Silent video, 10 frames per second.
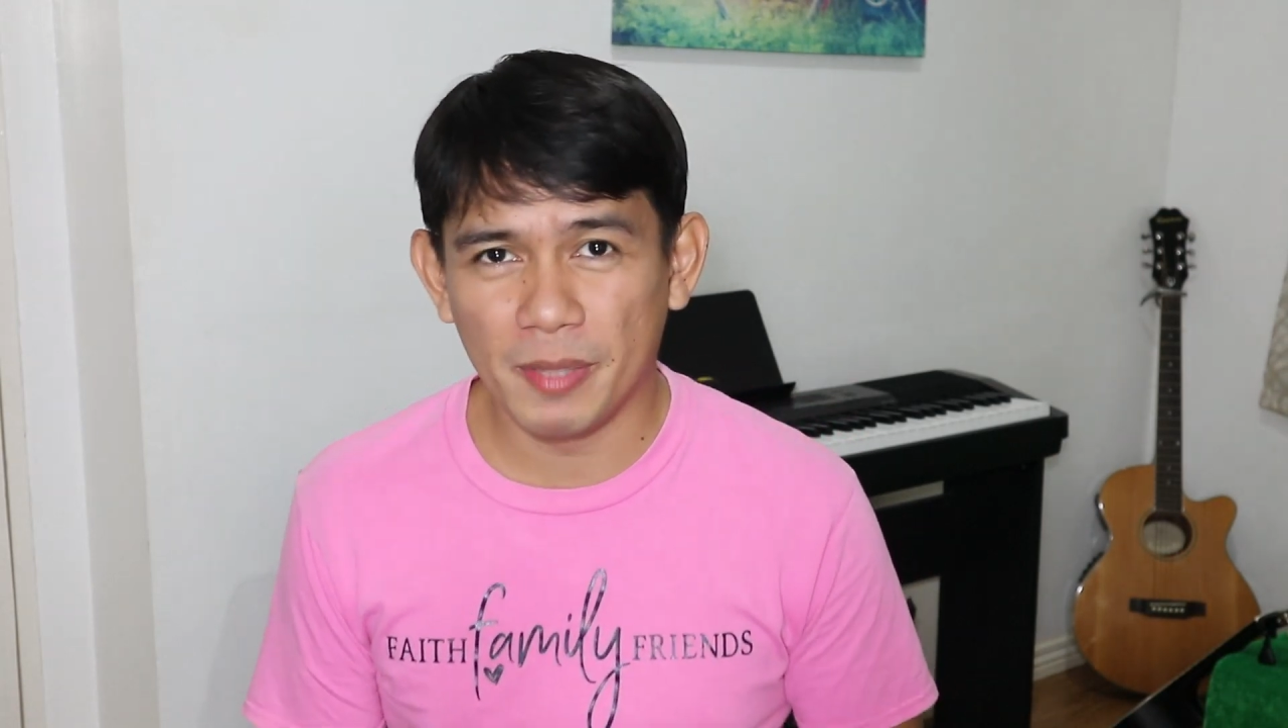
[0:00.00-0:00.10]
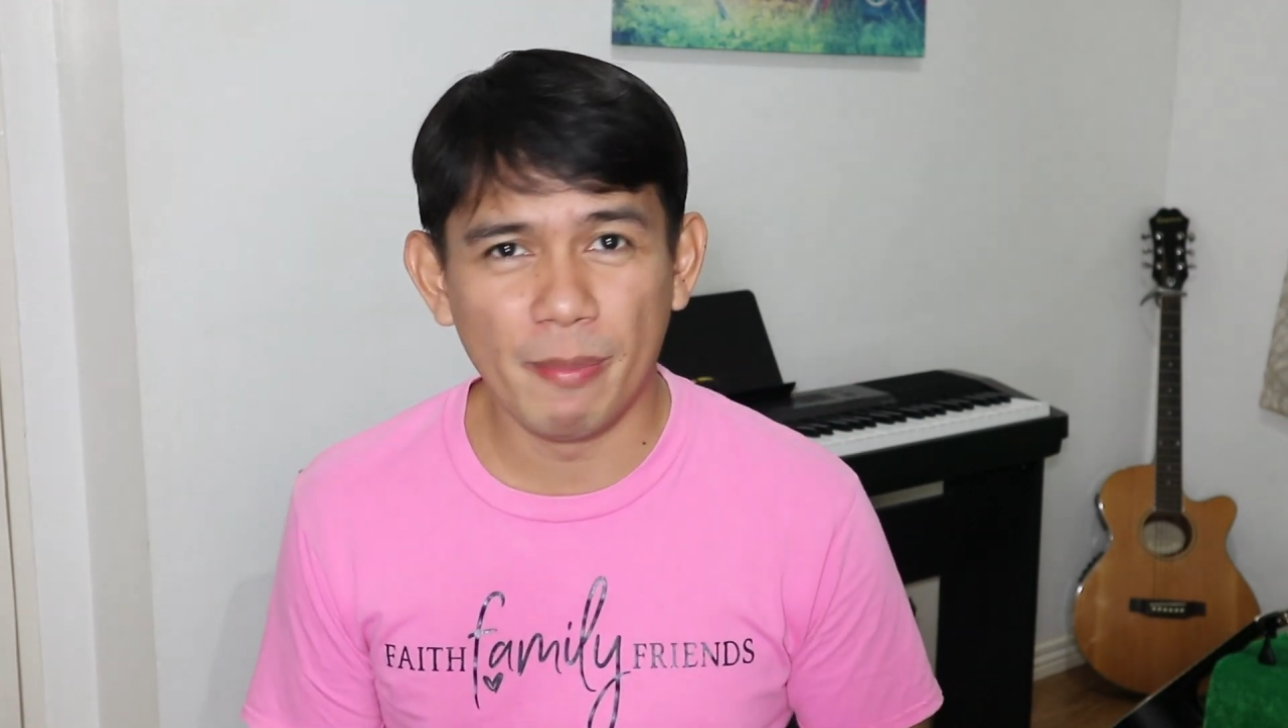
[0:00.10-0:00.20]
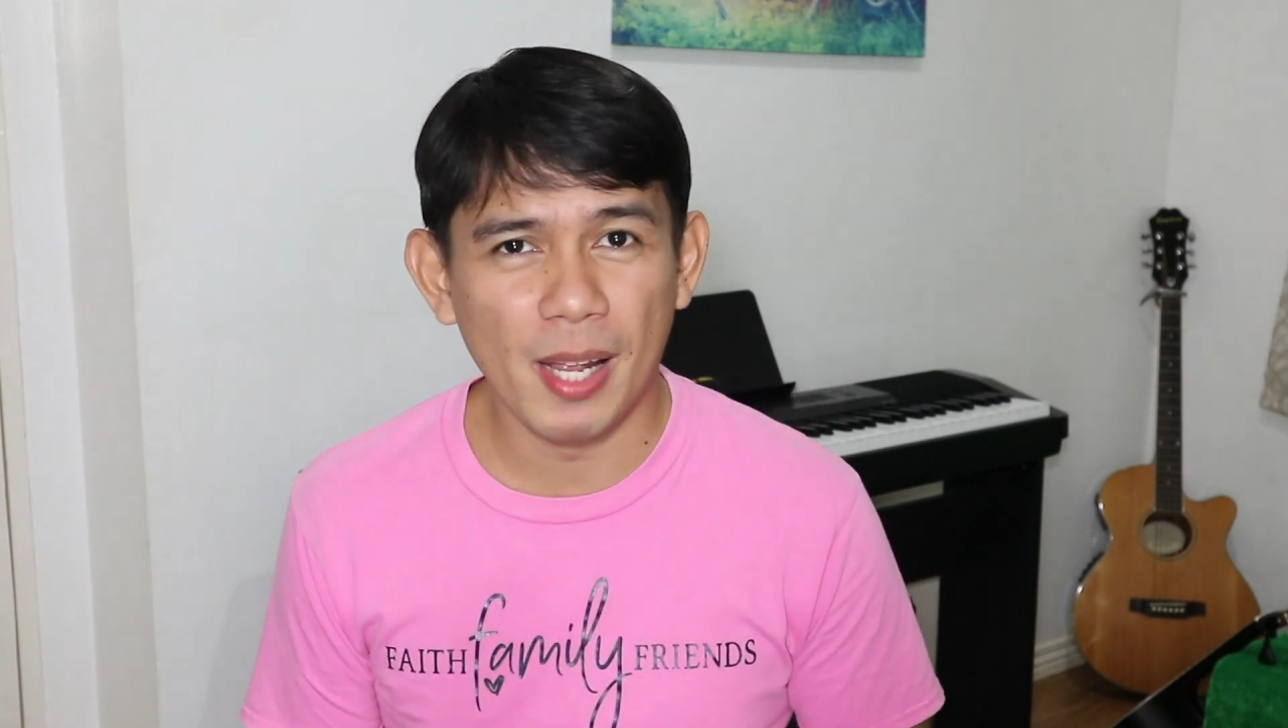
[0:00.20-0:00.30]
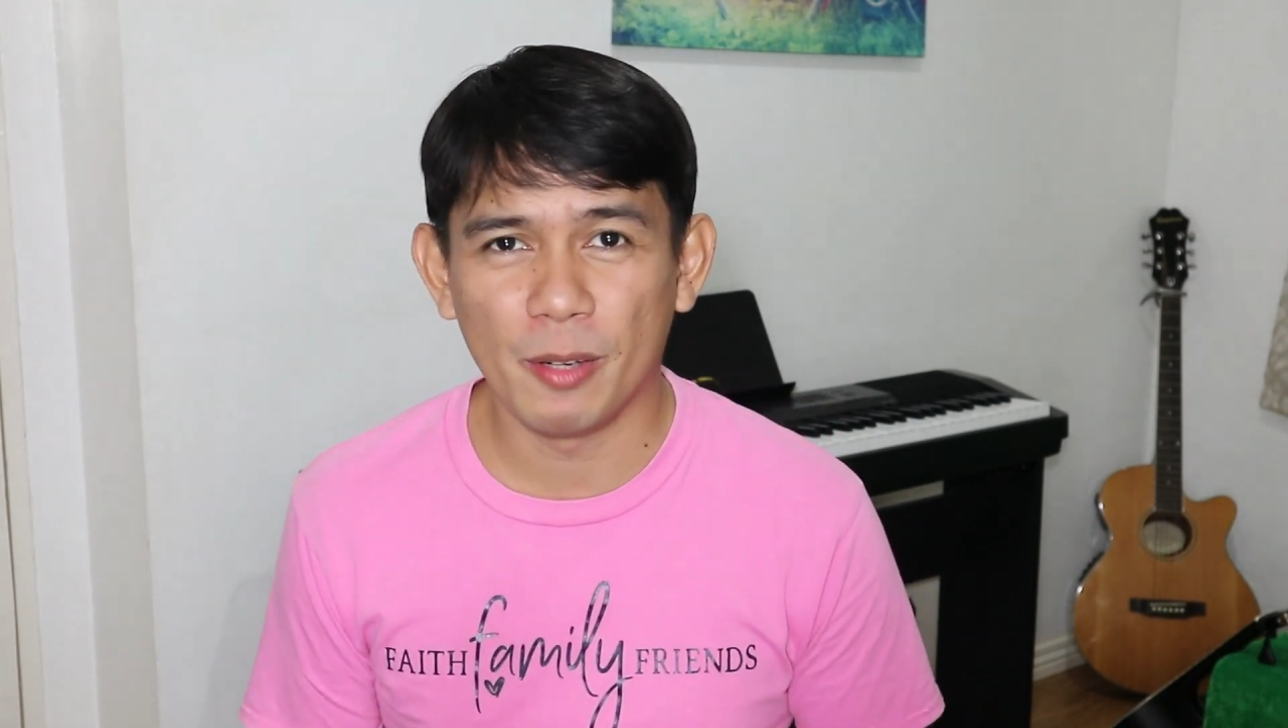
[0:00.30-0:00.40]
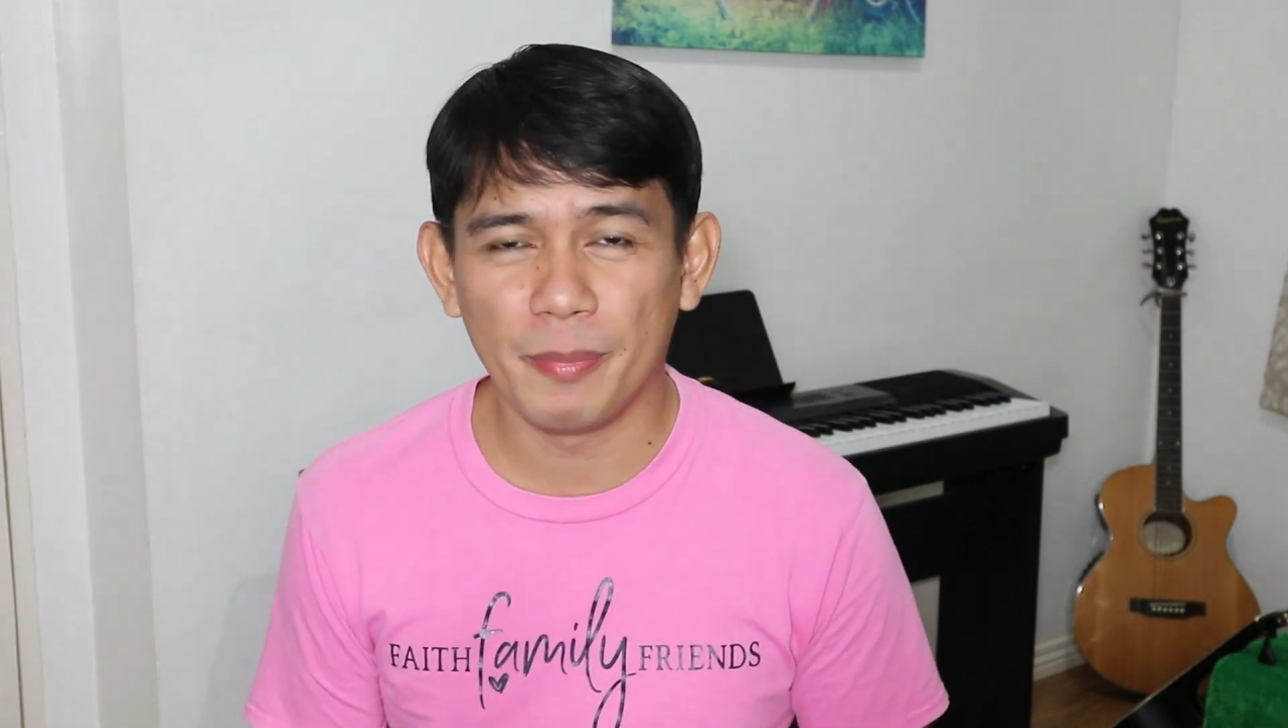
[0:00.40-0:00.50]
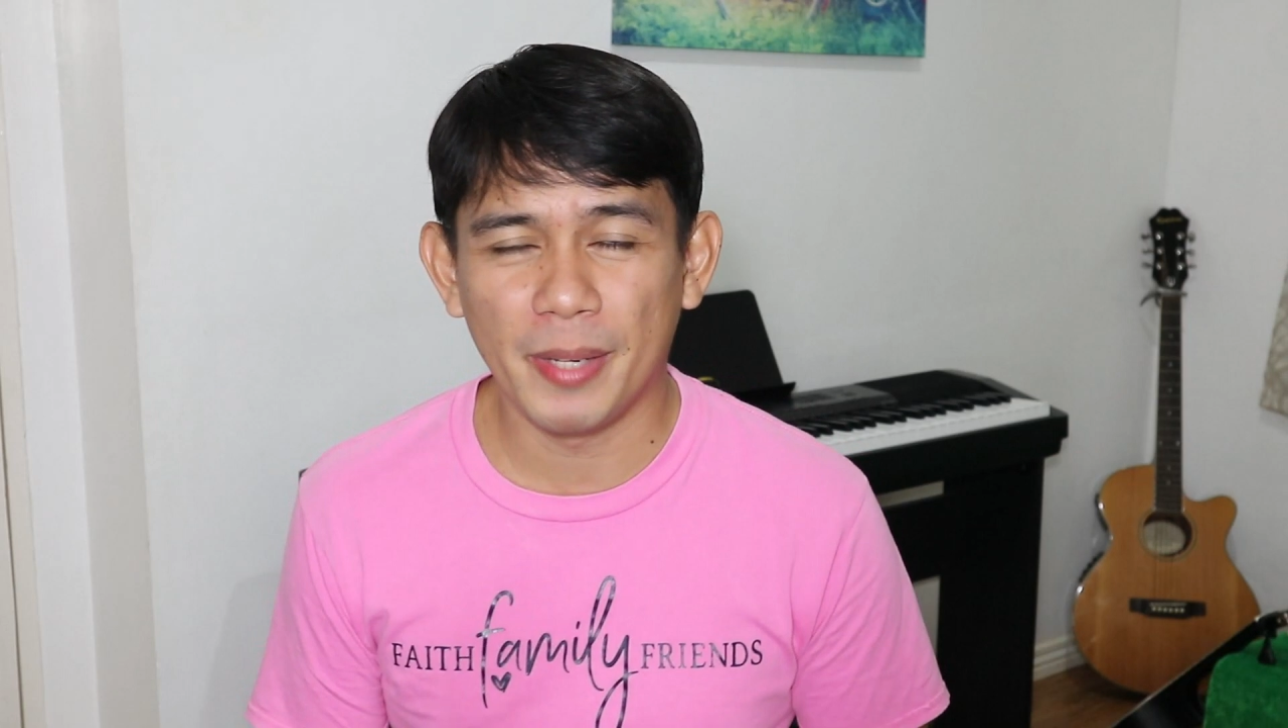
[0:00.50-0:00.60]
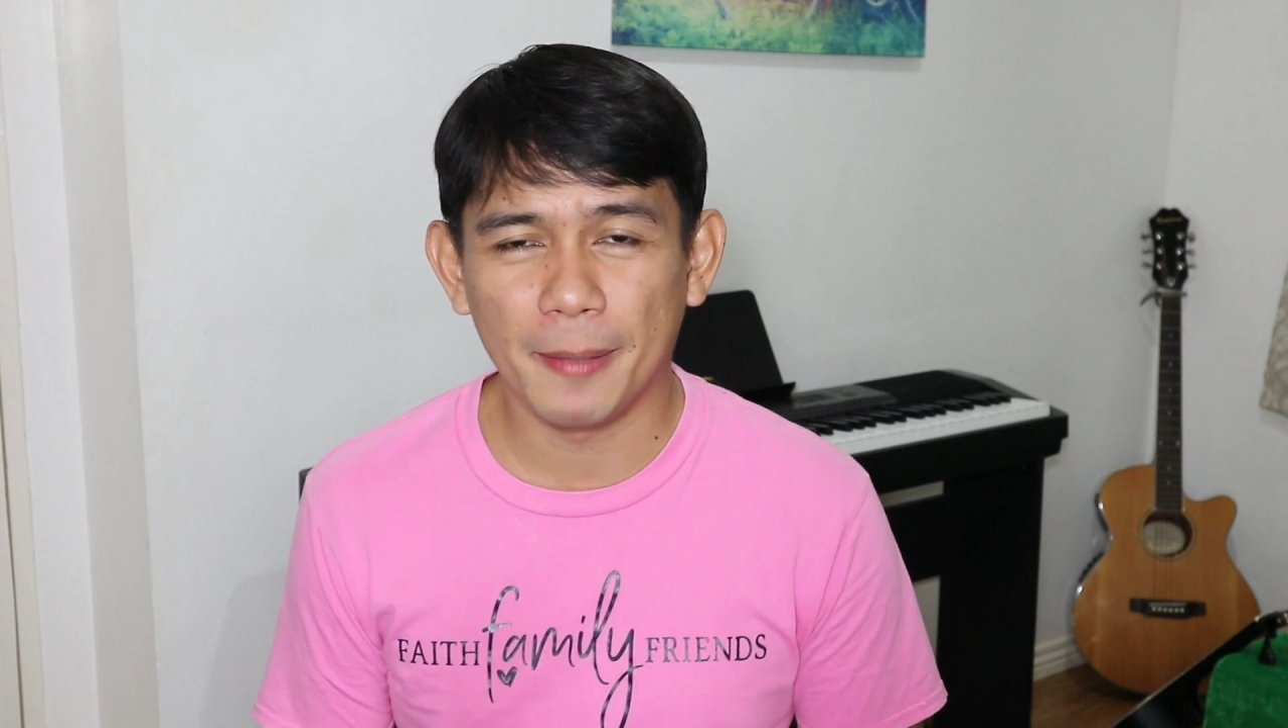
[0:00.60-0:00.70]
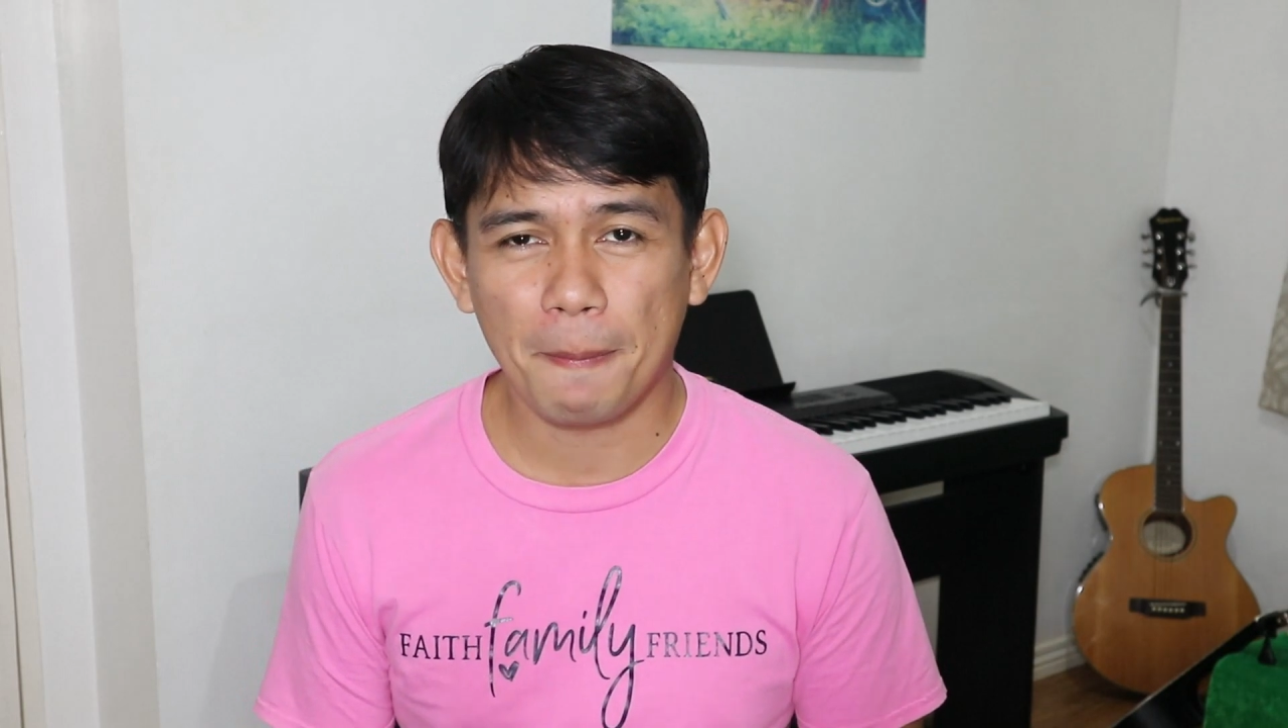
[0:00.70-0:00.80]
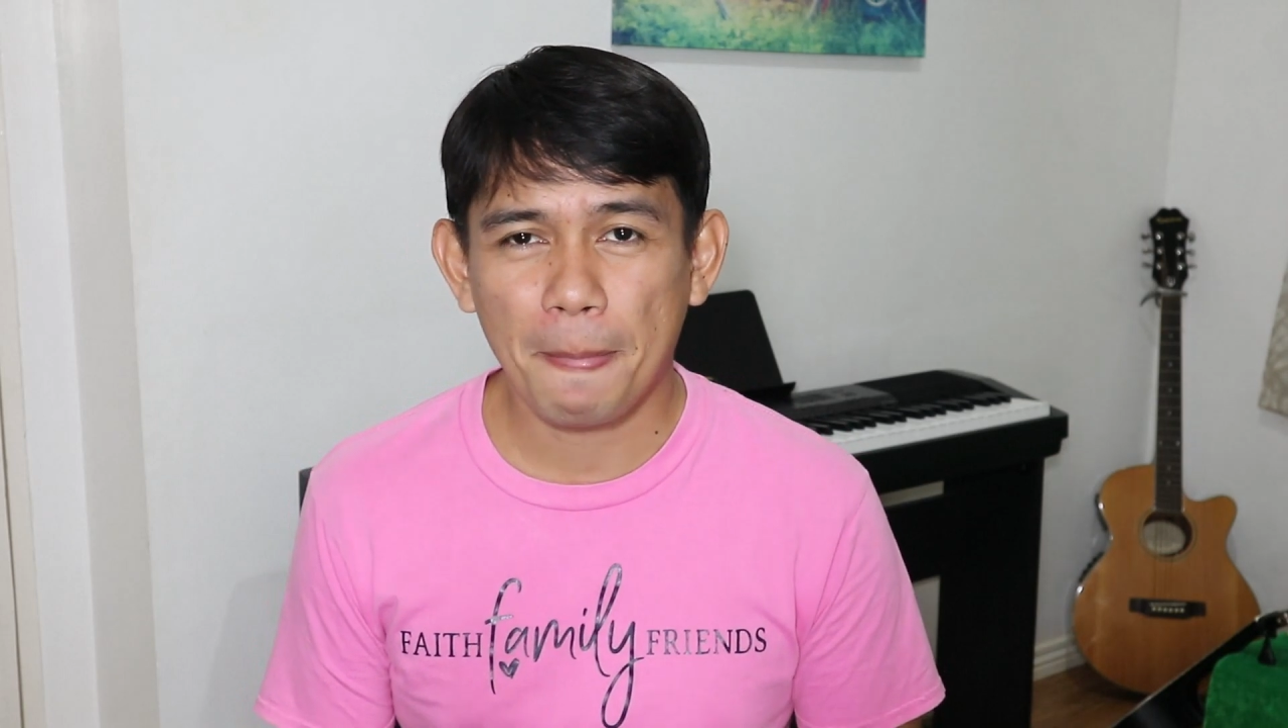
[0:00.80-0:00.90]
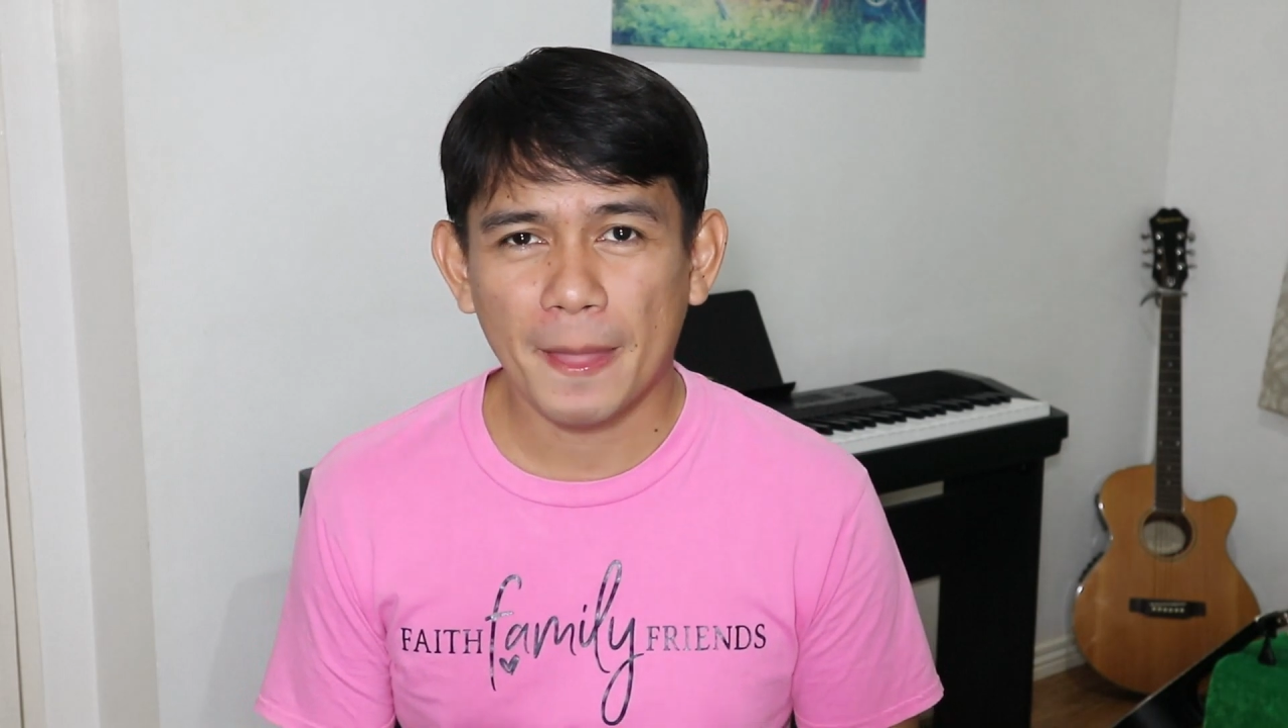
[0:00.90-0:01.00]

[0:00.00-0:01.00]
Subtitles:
development.